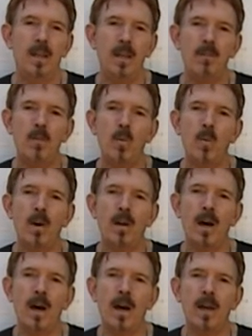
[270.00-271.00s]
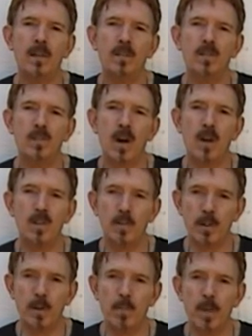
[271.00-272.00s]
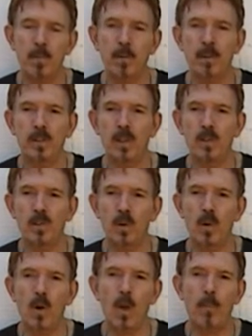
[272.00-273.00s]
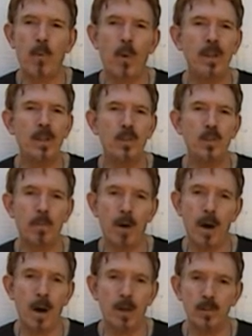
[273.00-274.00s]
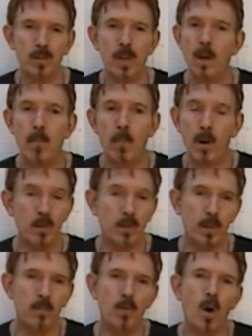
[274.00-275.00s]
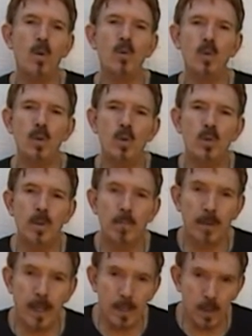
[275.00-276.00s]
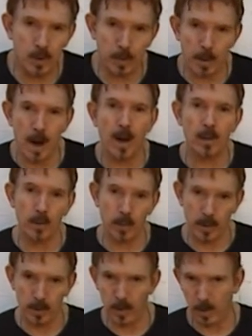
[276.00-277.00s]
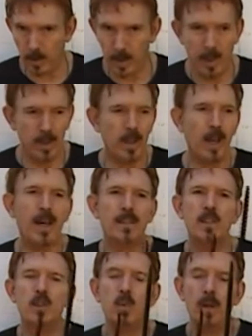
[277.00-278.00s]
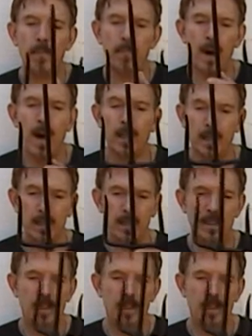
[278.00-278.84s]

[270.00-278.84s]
even when I saw some other people that did so-called pointy jabongs, most of them don't use the bladed jabong that we do. I got this one in Bali.